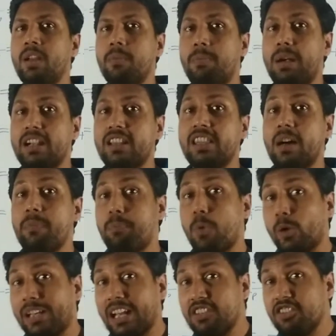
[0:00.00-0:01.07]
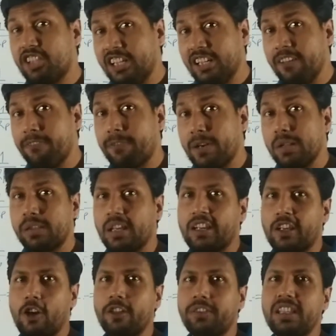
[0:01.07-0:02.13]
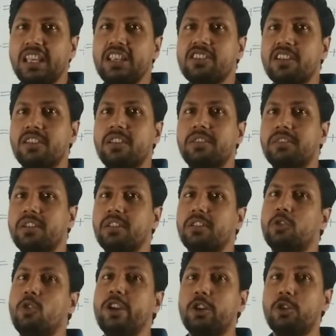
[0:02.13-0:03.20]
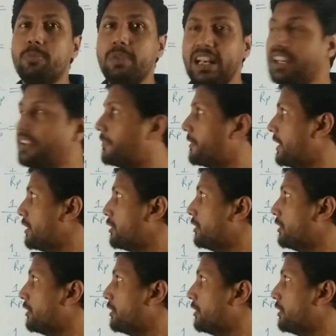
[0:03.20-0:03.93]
but the potential difference across each resistor is going to be different.